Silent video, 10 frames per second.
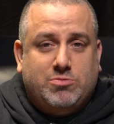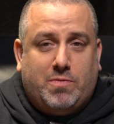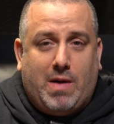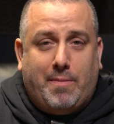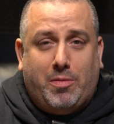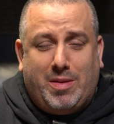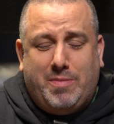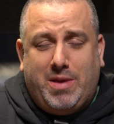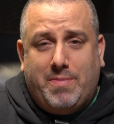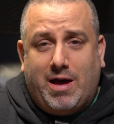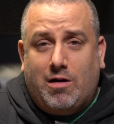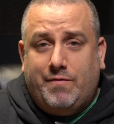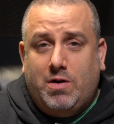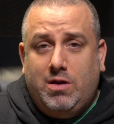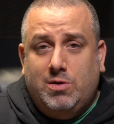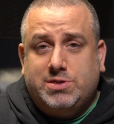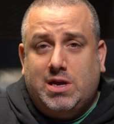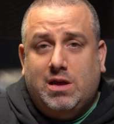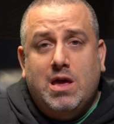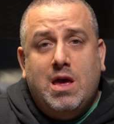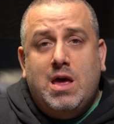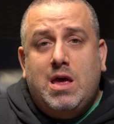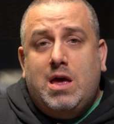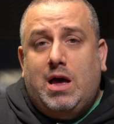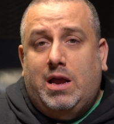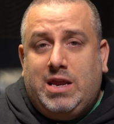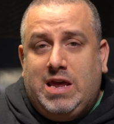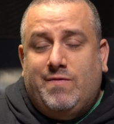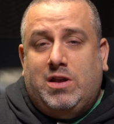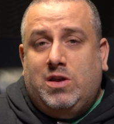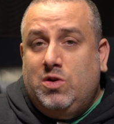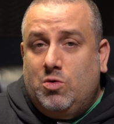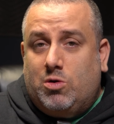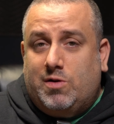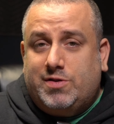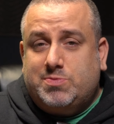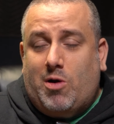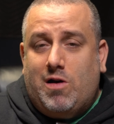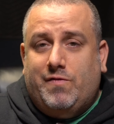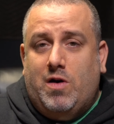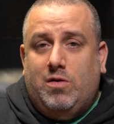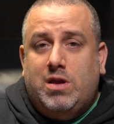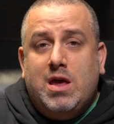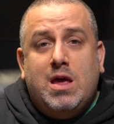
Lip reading: will probably be better if you're using an even newer smartphone.